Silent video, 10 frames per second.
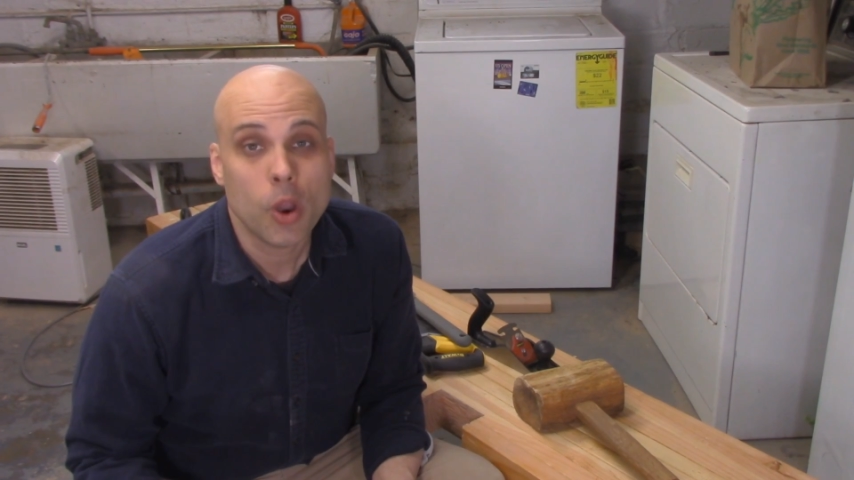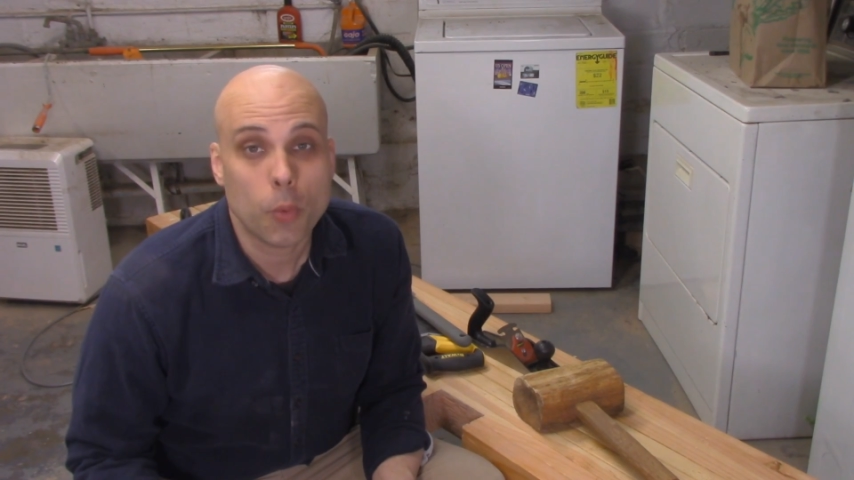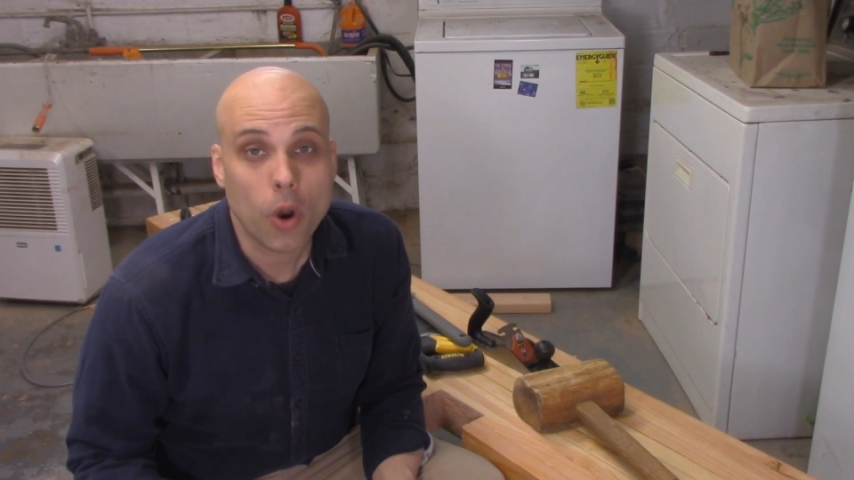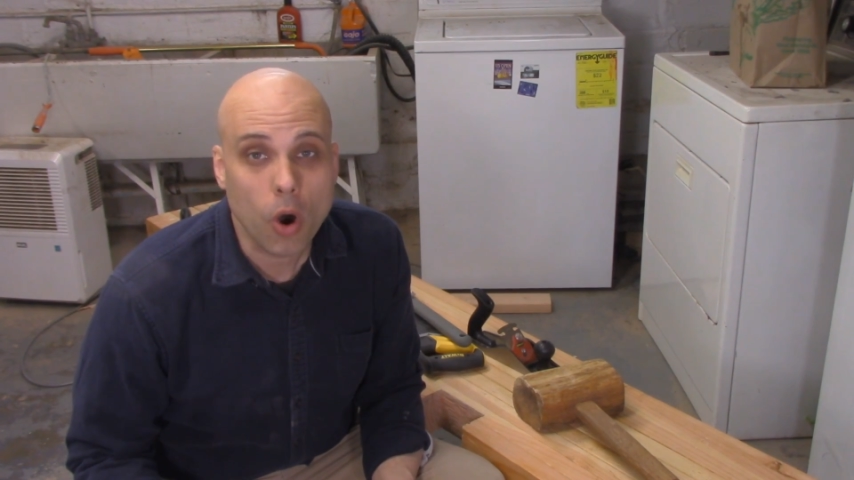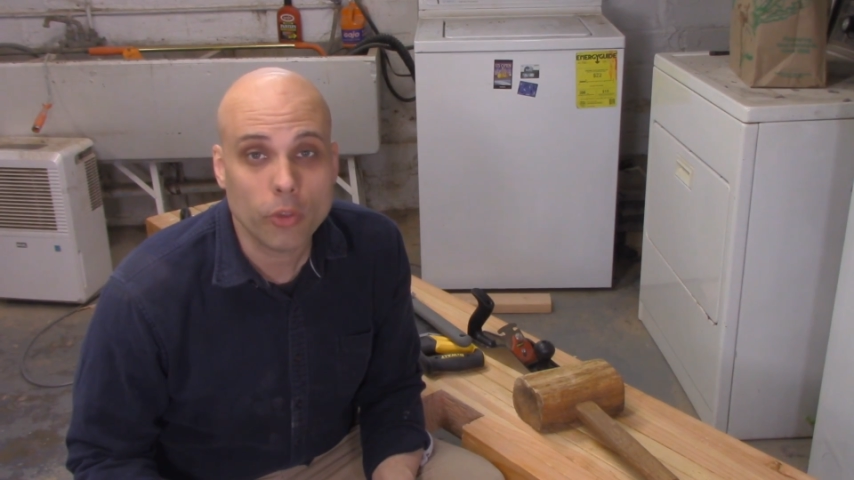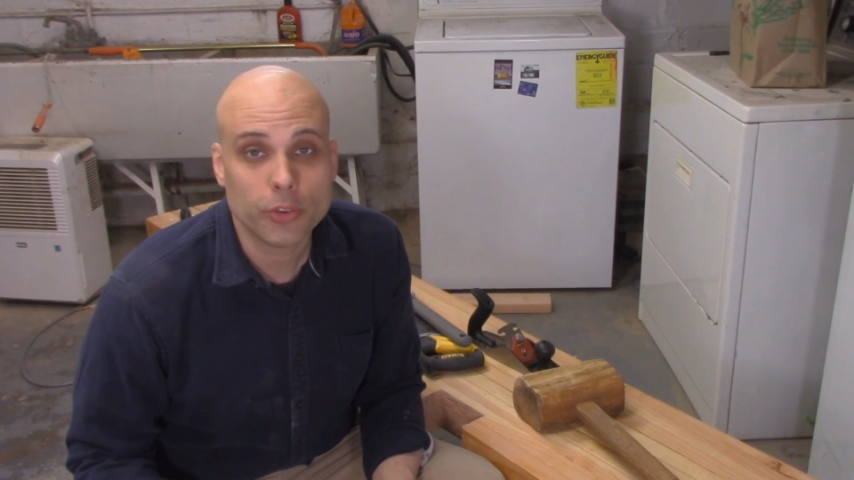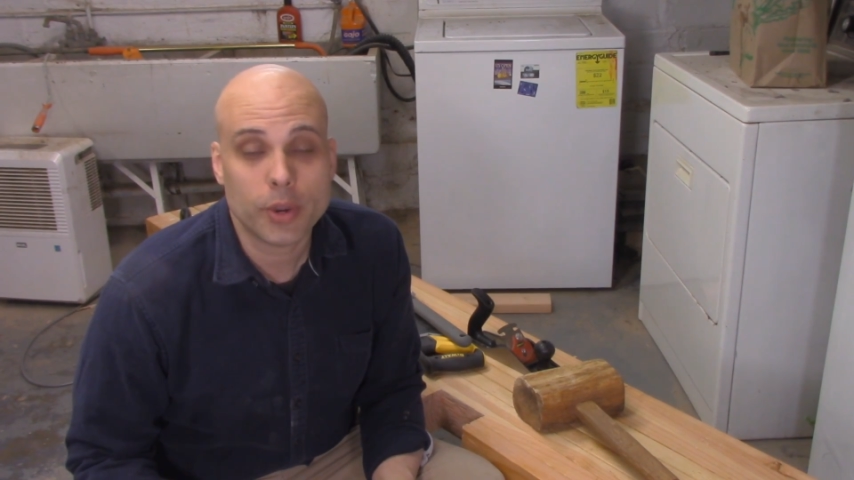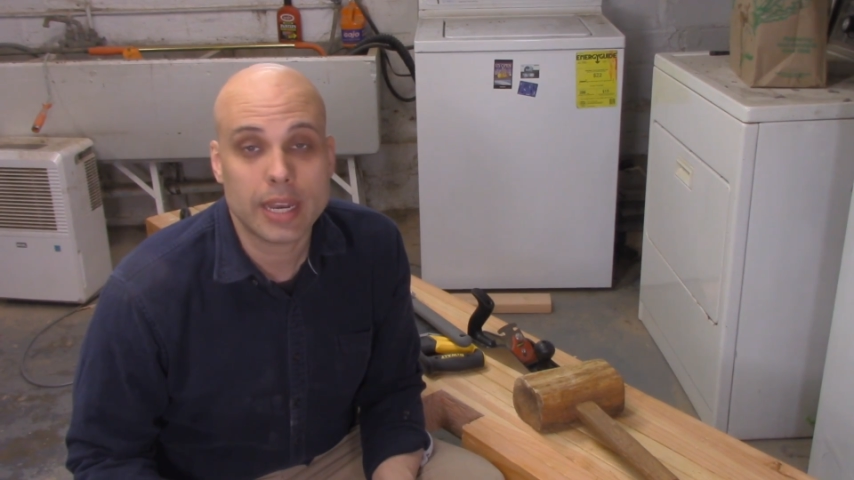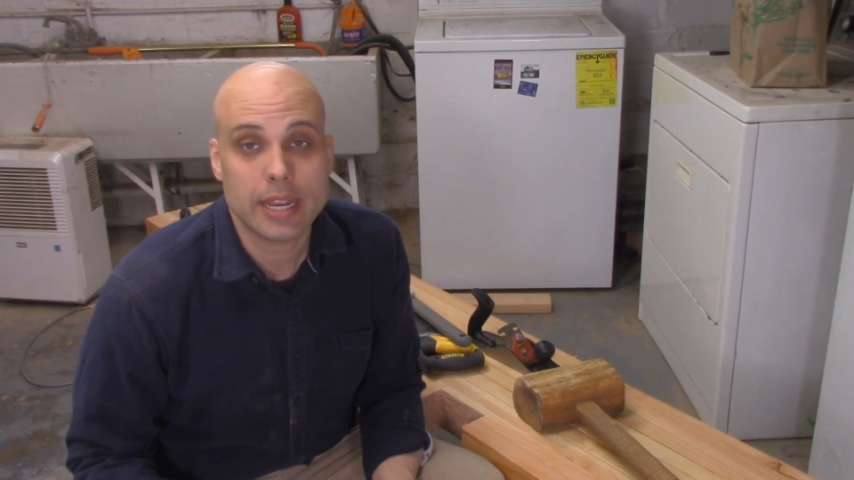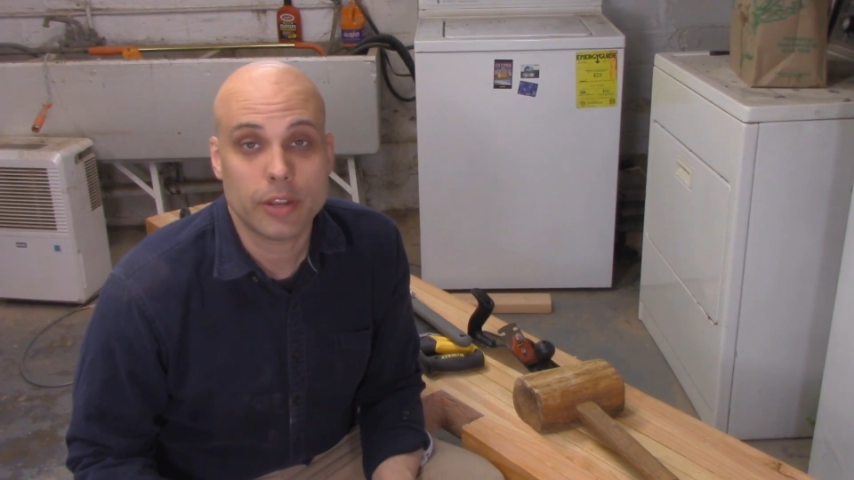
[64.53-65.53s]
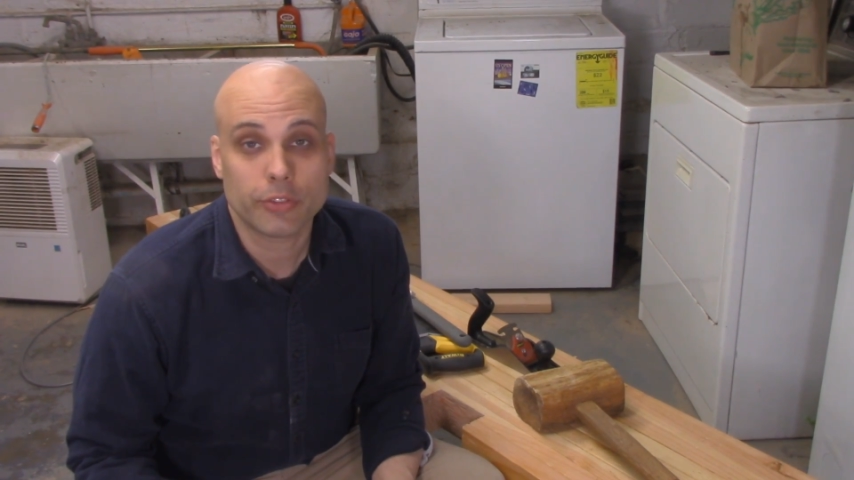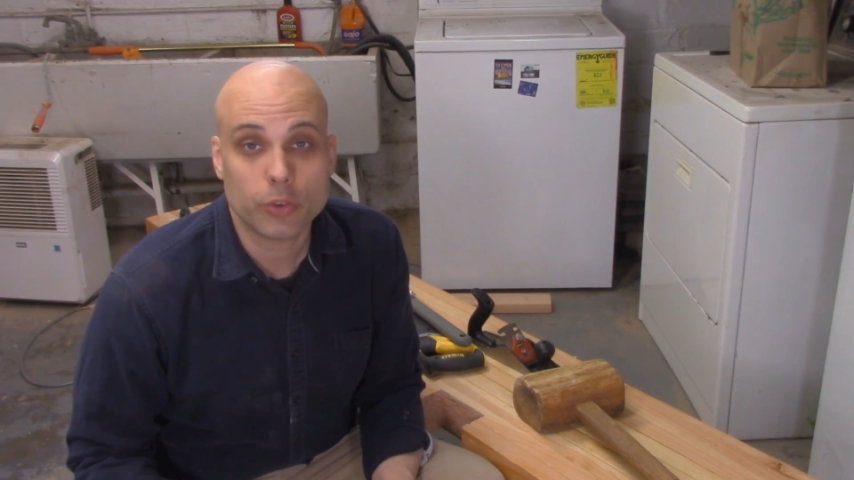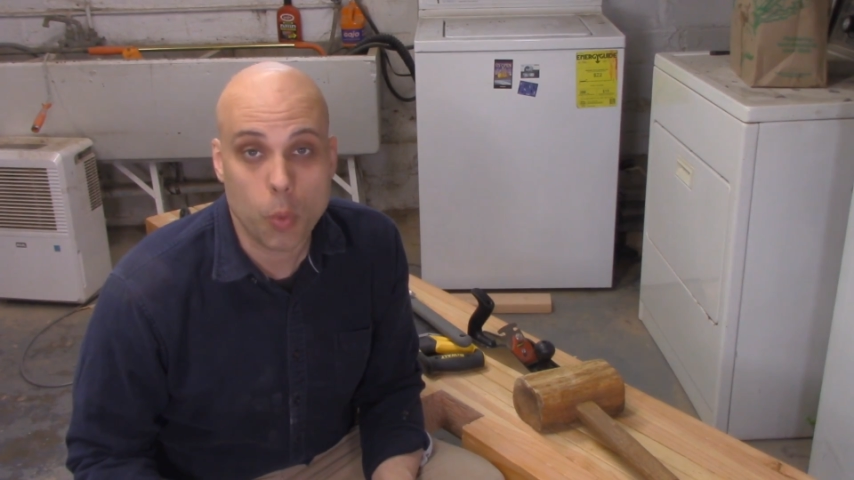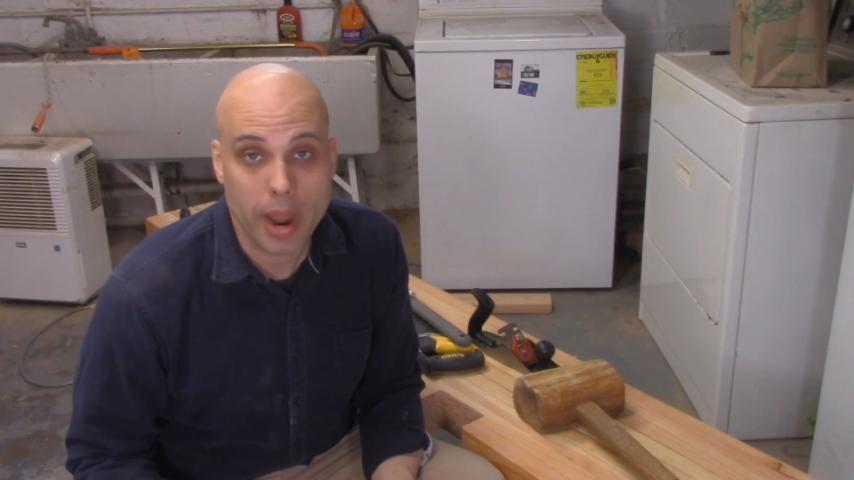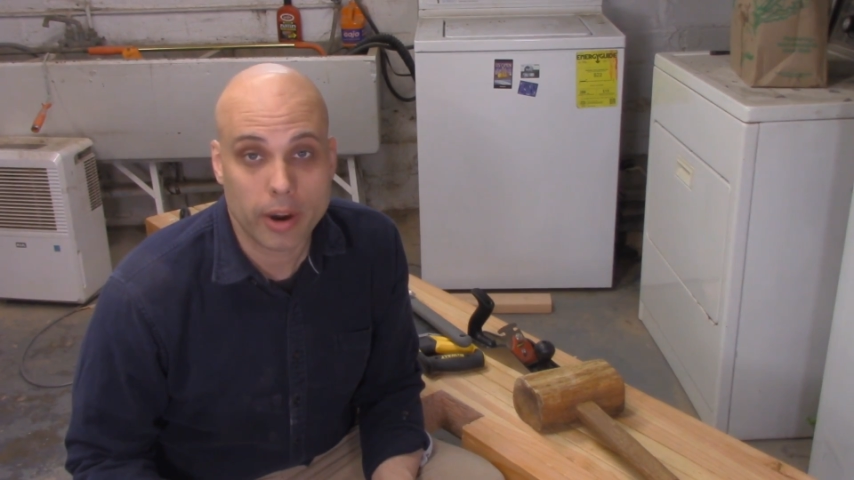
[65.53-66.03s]
we're also going to need a
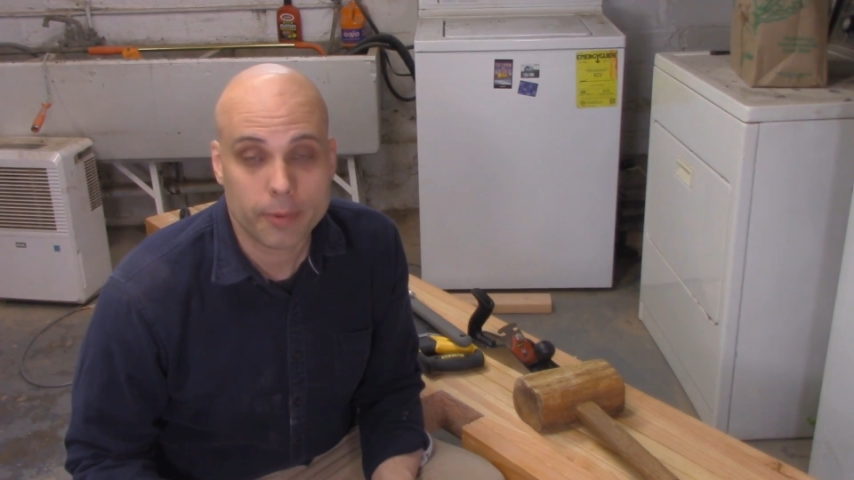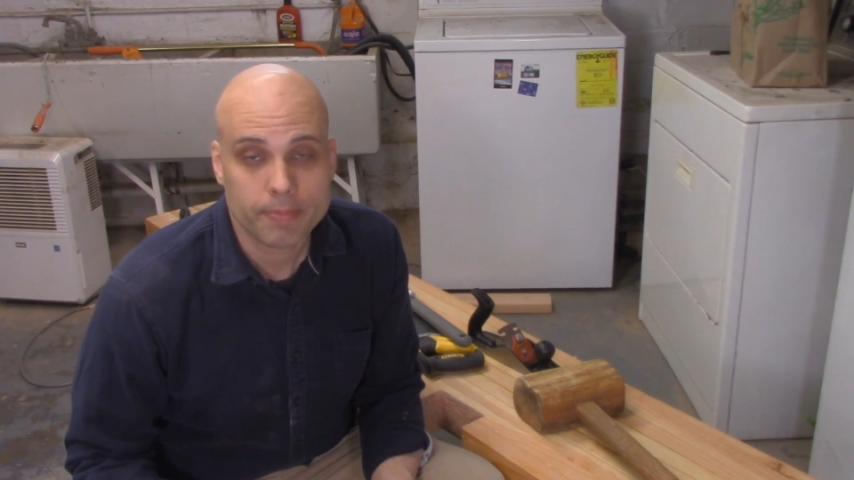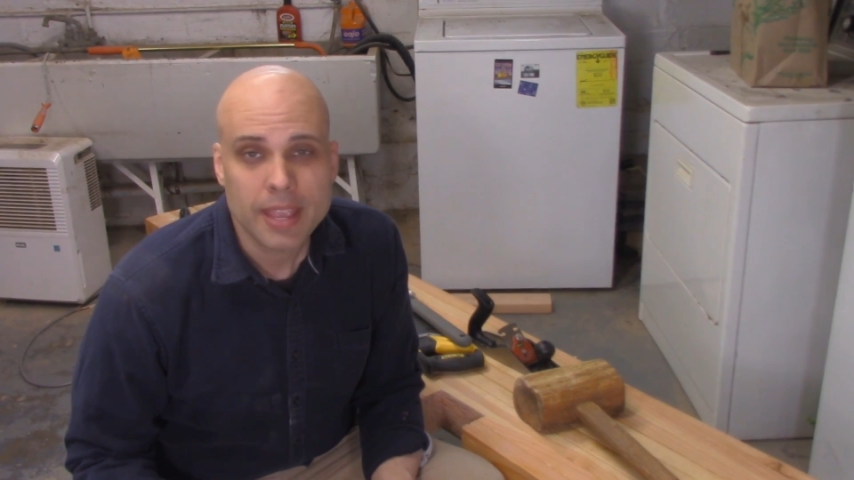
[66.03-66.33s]
square.